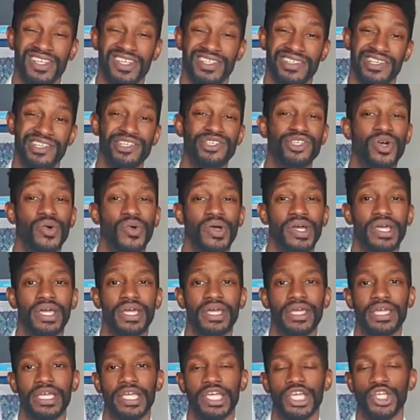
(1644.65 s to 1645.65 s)
then do
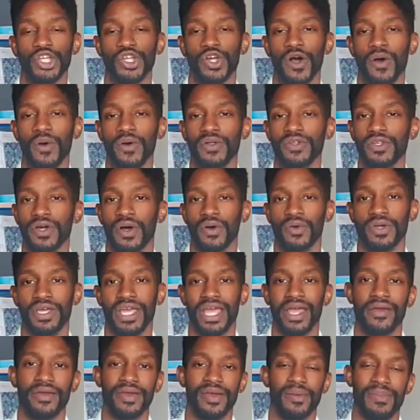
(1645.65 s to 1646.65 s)
it, you know, and don't
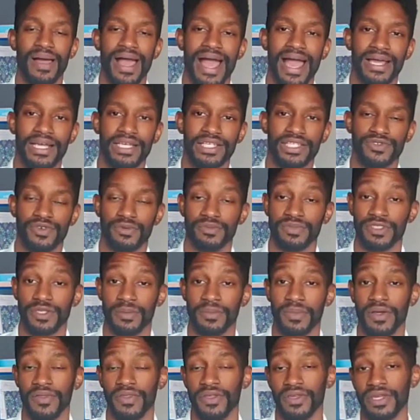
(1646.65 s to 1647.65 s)
carry the baggage from
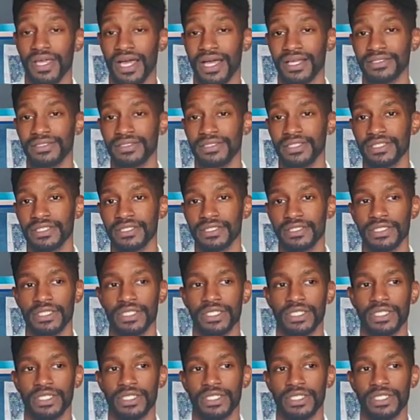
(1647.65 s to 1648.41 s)
some other nonsense